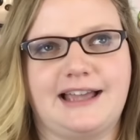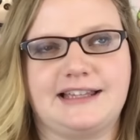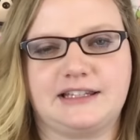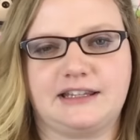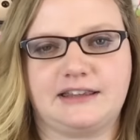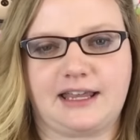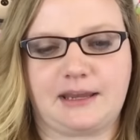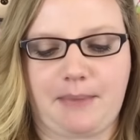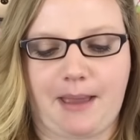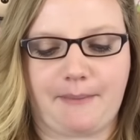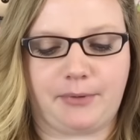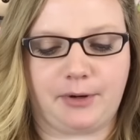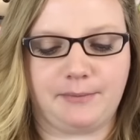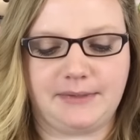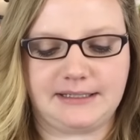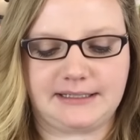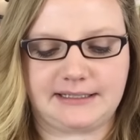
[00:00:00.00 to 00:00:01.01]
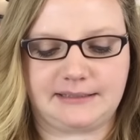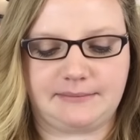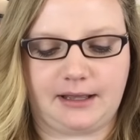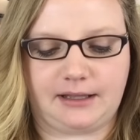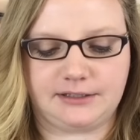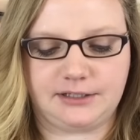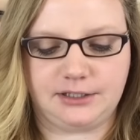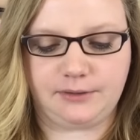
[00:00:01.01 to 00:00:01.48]
it has a like peppermint
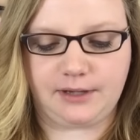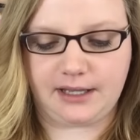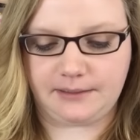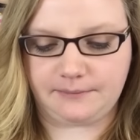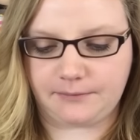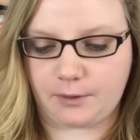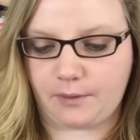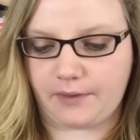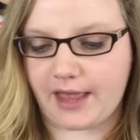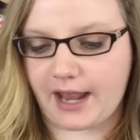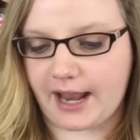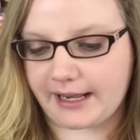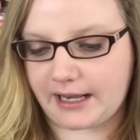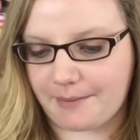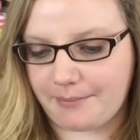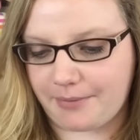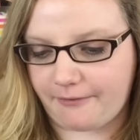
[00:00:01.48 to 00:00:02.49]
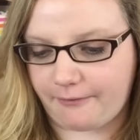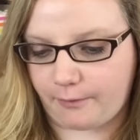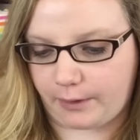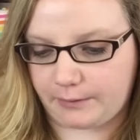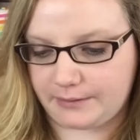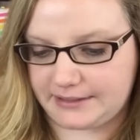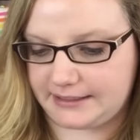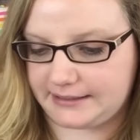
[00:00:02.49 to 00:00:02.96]
smell to it. The one that I got
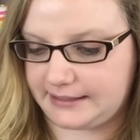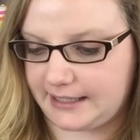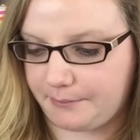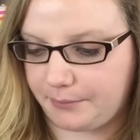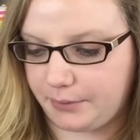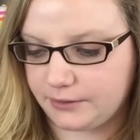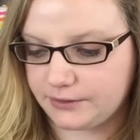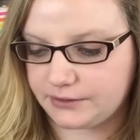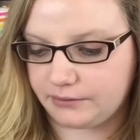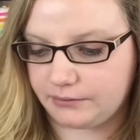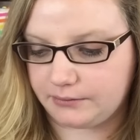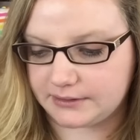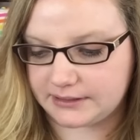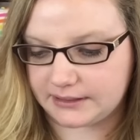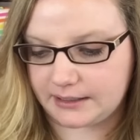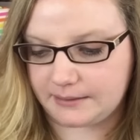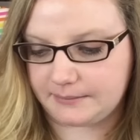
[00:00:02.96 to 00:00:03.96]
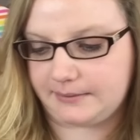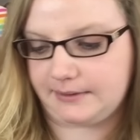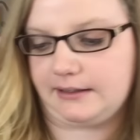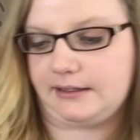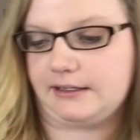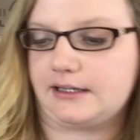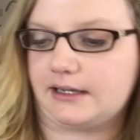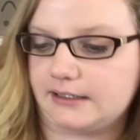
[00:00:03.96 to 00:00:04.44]
before was a sample, so it wasn't
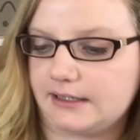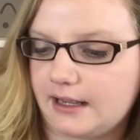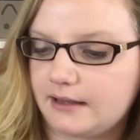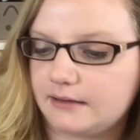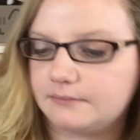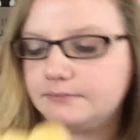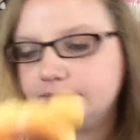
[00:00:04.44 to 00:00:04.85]
completely done yet.